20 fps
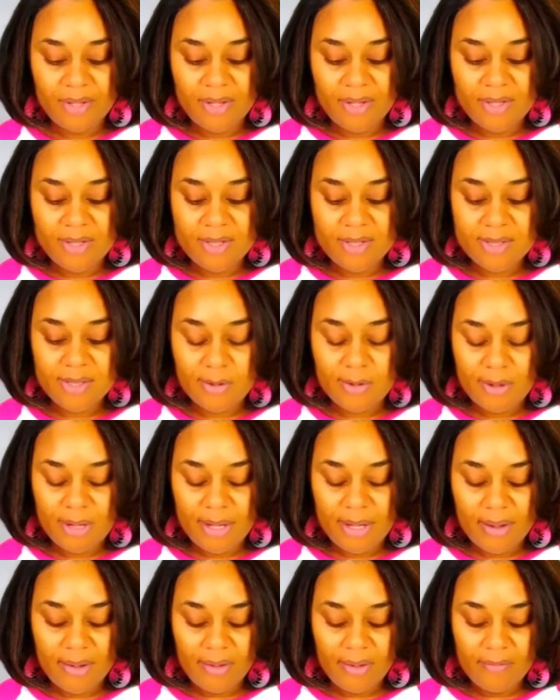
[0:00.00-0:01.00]
to slow
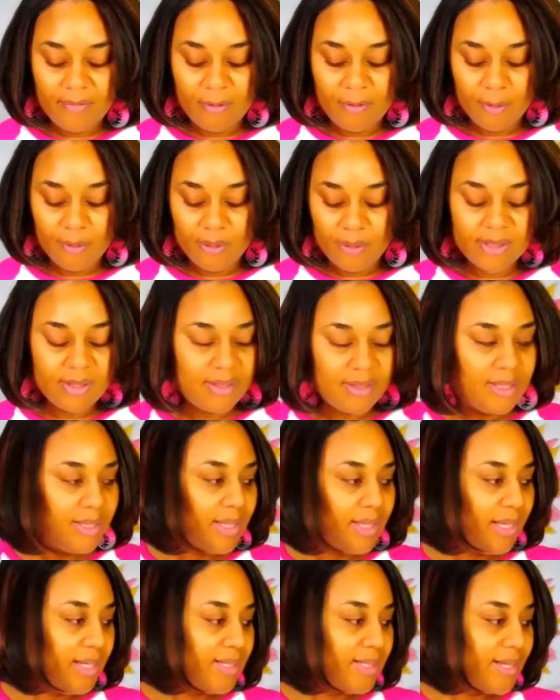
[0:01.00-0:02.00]
down and focus on the
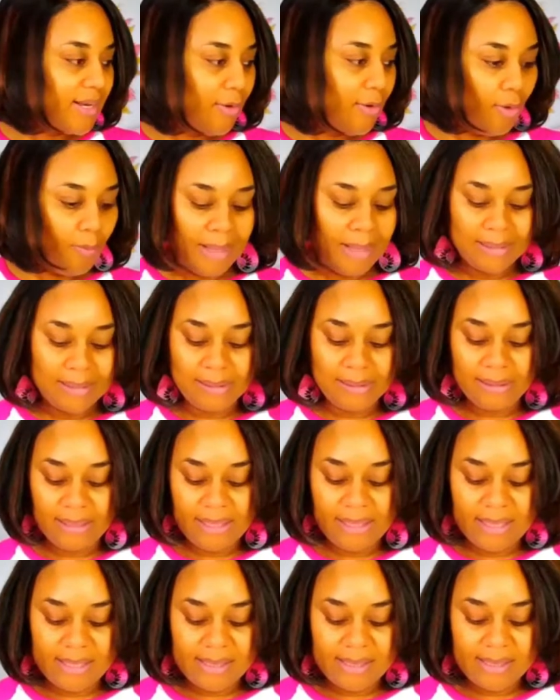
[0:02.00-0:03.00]
things that are on my
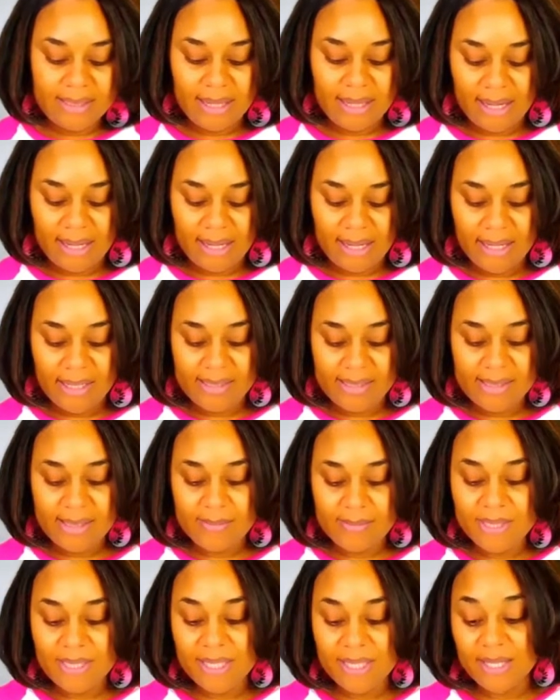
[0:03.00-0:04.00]
list that I can't
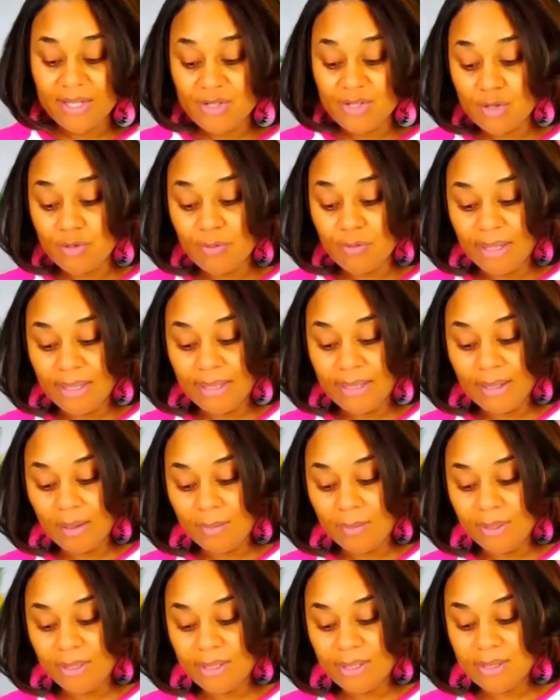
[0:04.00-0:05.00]
seem to get to right now
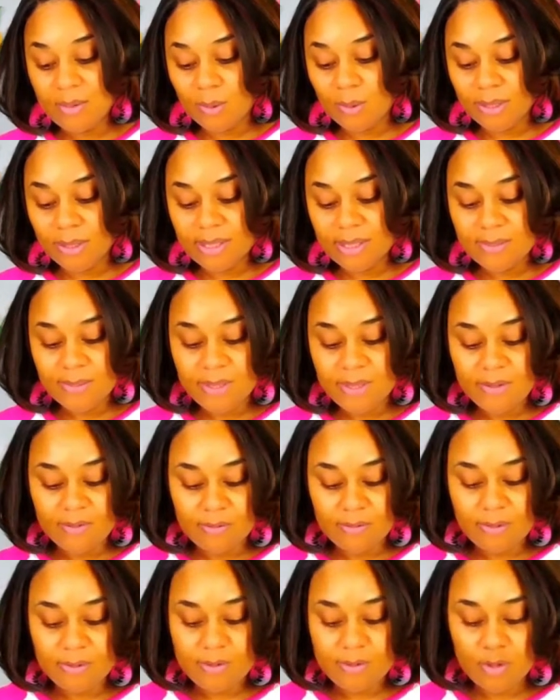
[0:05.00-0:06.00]
because work has
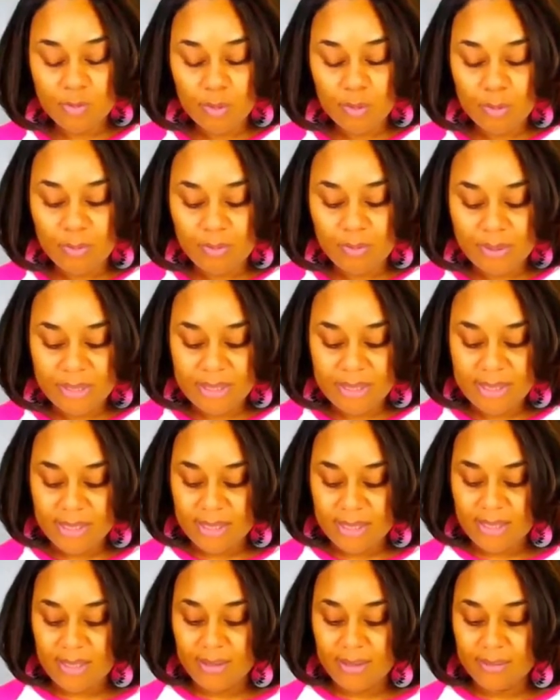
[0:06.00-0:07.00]
been super
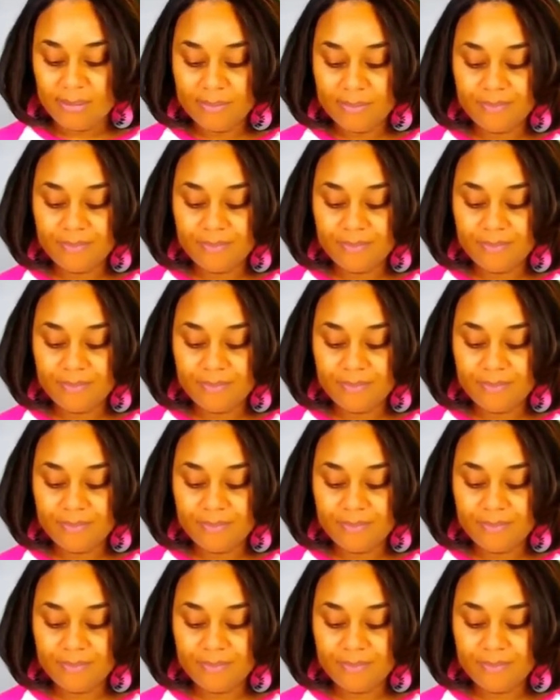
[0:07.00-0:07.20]
busy.